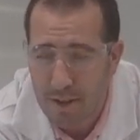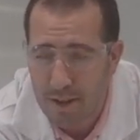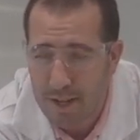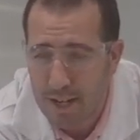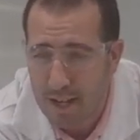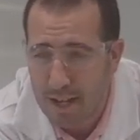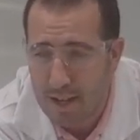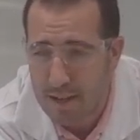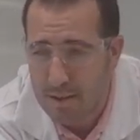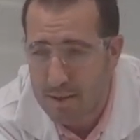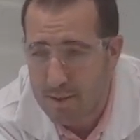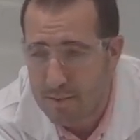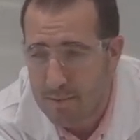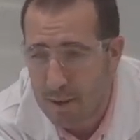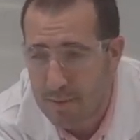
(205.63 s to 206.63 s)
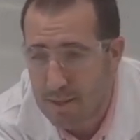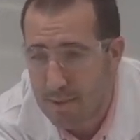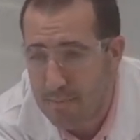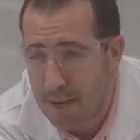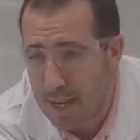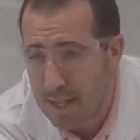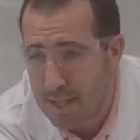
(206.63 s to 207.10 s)
donut, maybe
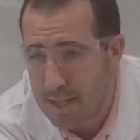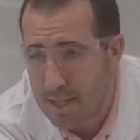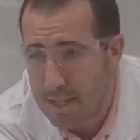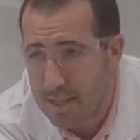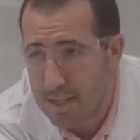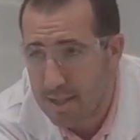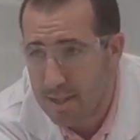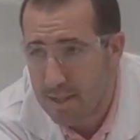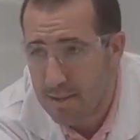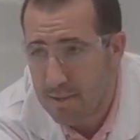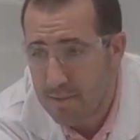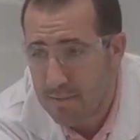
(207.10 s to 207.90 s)
some macas,